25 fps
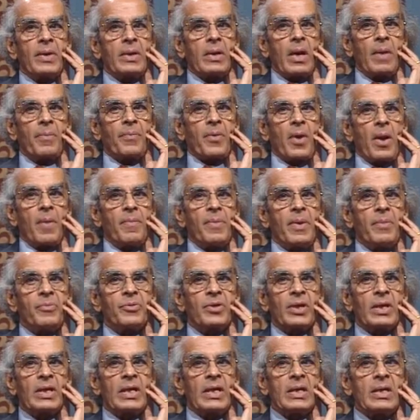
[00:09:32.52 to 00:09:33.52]
problems
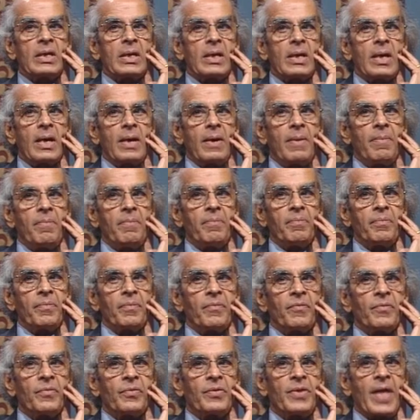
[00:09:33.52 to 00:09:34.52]
in India
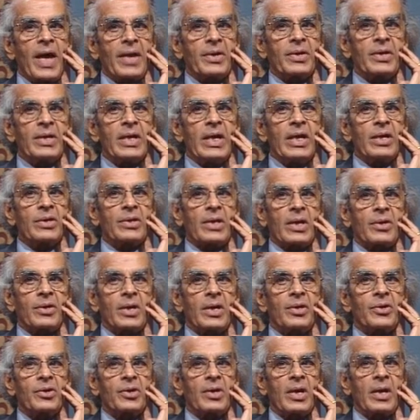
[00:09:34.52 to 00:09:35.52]
that needs
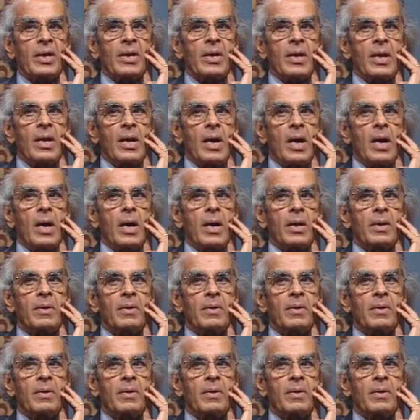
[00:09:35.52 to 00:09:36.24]
attention are